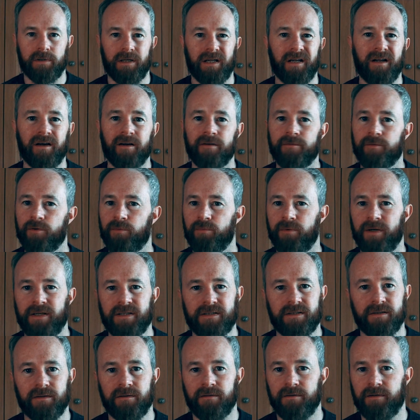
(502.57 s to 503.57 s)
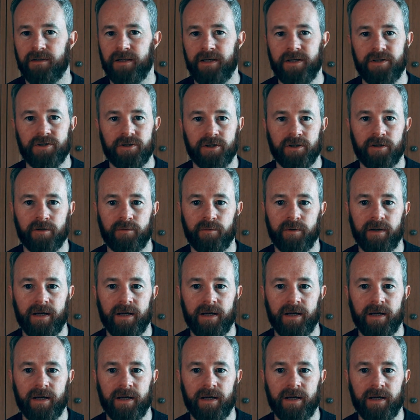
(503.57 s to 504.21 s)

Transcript: A lot of the recent knee-jerk